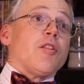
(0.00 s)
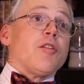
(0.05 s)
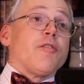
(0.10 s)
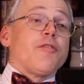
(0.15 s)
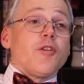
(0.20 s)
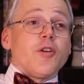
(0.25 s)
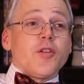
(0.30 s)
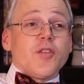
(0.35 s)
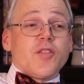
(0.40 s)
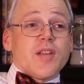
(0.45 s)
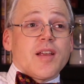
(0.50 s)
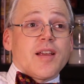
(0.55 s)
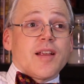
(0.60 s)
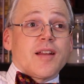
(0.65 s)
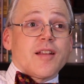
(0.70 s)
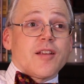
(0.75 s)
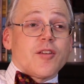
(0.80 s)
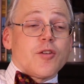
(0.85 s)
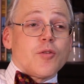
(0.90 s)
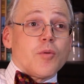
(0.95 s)
The first
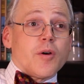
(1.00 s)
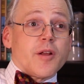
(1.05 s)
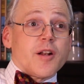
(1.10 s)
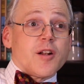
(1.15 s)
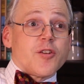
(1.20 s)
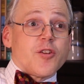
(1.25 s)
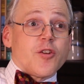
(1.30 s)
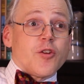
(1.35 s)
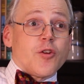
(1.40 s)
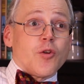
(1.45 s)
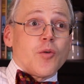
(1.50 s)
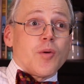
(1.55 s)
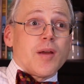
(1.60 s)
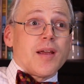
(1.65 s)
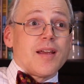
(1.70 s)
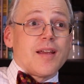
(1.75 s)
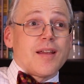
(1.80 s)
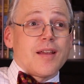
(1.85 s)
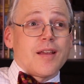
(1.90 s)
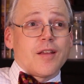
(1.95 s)
thing that you want to do
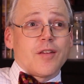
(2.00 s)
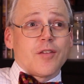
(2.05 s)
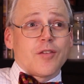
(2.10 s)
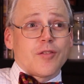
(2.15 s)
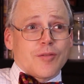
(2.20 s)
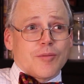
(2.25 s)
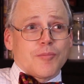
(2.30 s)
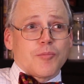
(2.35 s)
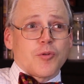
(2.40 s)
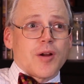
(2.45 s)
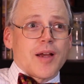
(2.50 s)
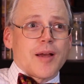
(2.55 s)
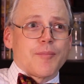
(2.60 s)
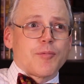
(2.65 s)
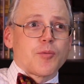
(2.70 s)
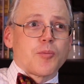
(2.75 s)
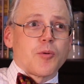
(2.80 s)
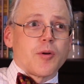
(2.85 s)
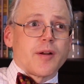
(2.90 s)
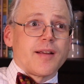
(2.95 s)
is
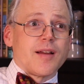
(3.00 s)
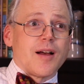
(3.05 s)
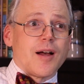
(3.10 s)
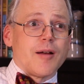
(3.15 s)
perhaps pretty